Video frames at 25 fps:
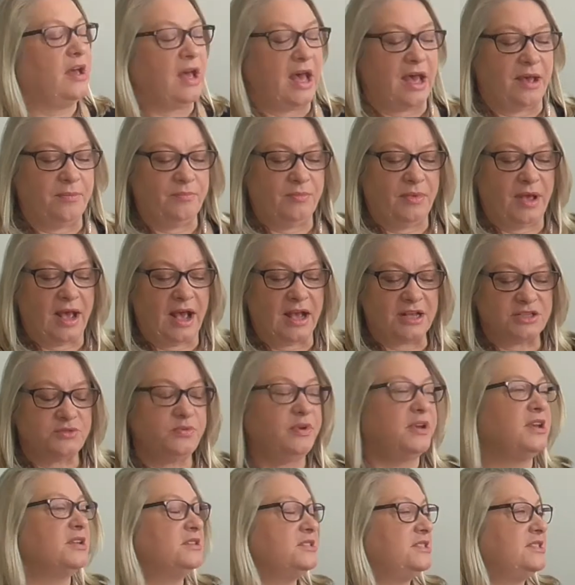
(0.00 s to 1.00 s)
as
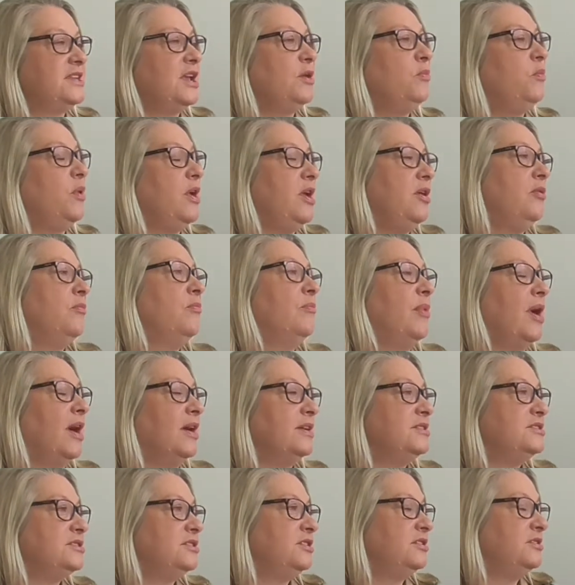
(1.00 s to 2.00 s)
we can see, we
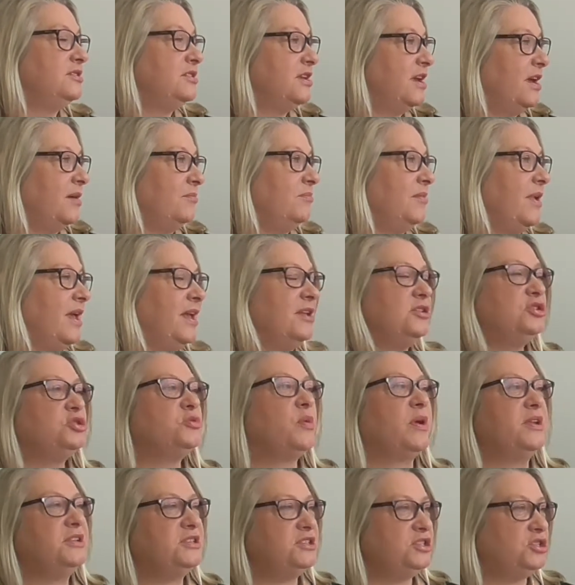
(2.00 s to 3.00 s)
might, in
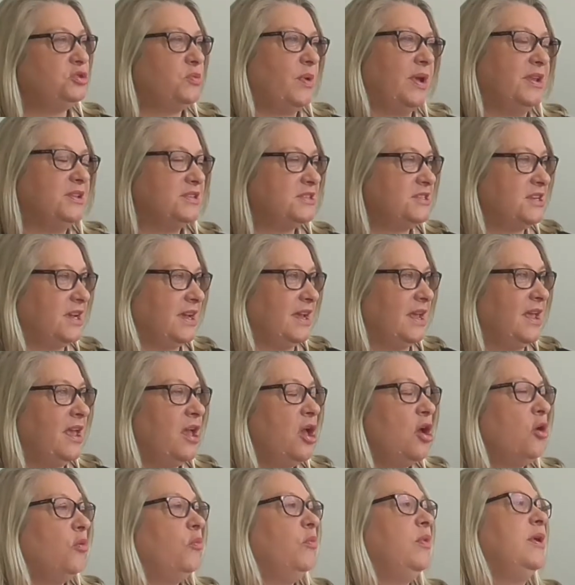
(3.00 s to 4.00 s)

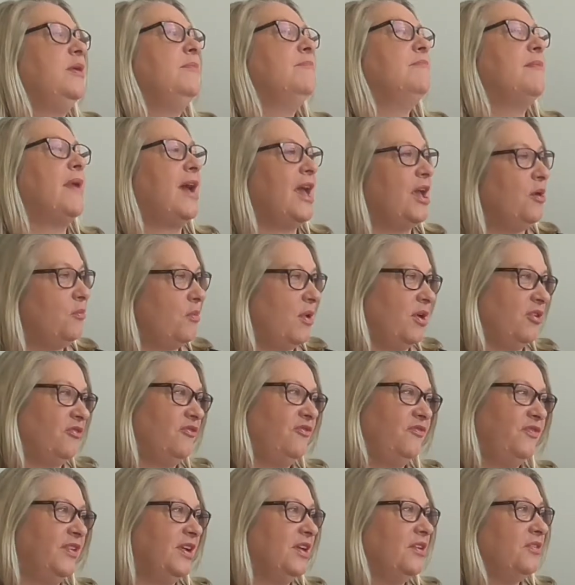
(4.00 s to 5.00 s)
2020, we may well
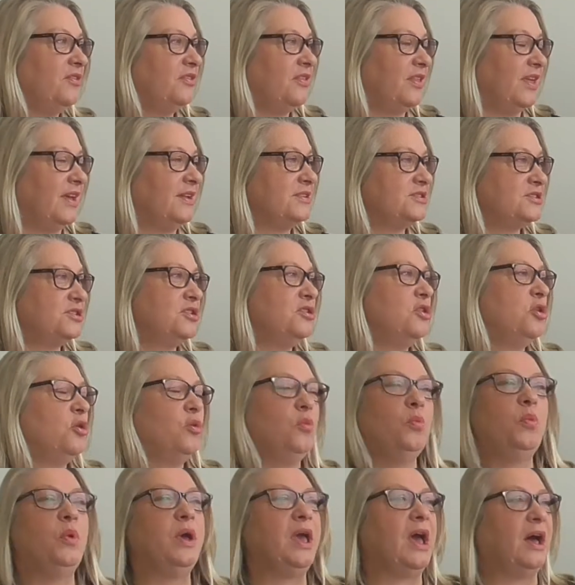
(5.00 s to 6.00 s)
feel that
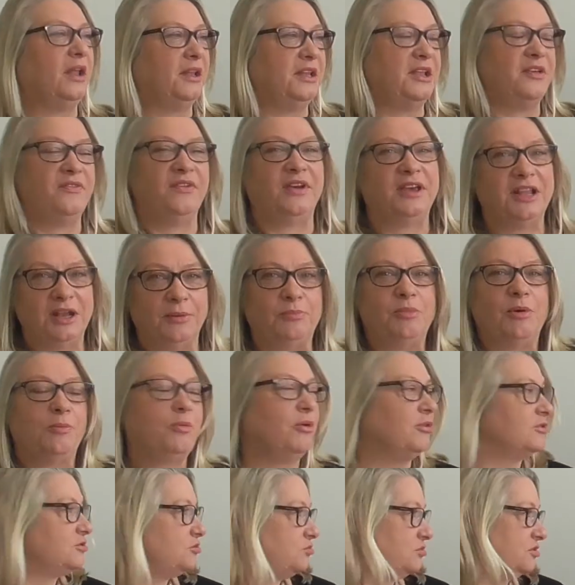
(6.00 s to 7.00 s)
we are living in a
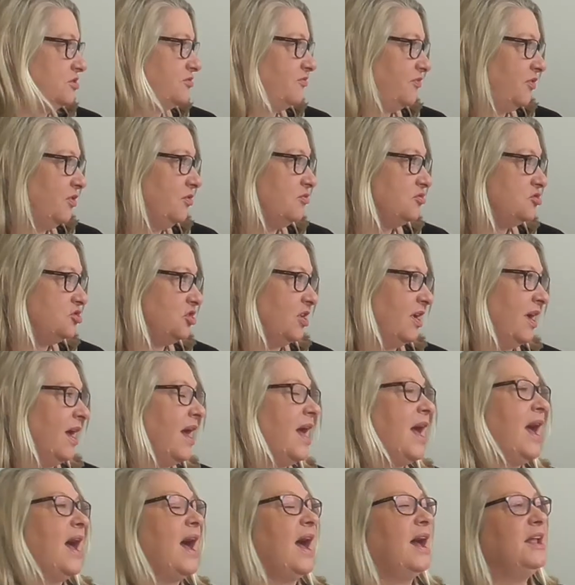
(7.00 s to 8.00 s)
preposterous future.
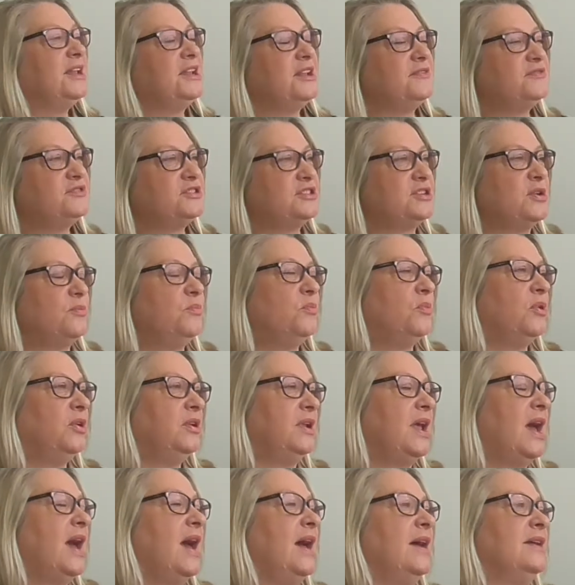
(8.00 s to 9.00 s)
And if
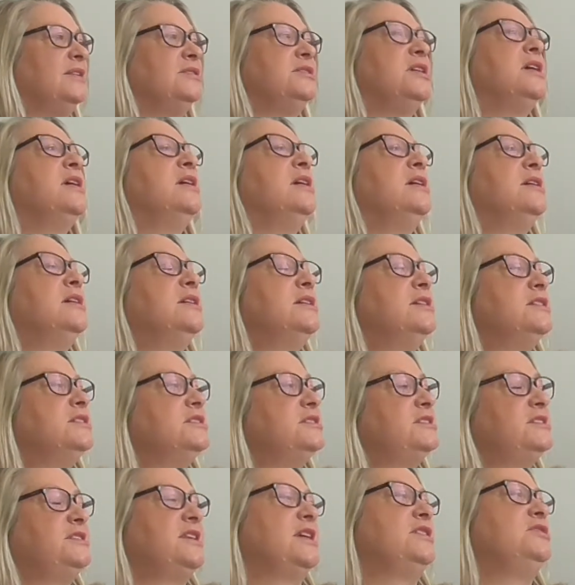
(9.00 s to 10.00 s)
someone had
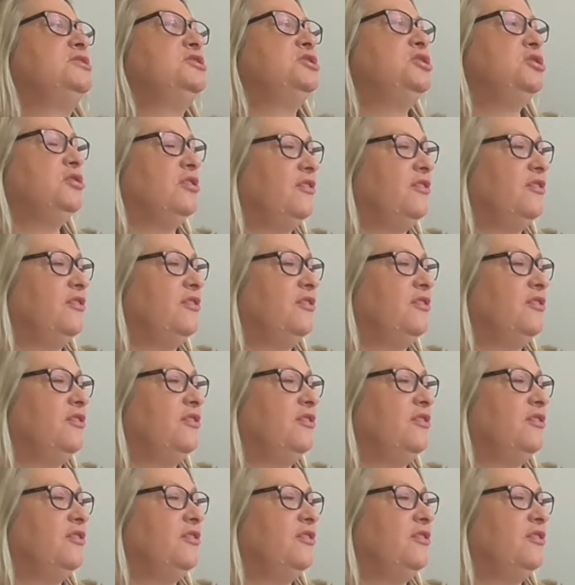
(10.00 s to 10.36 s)
said to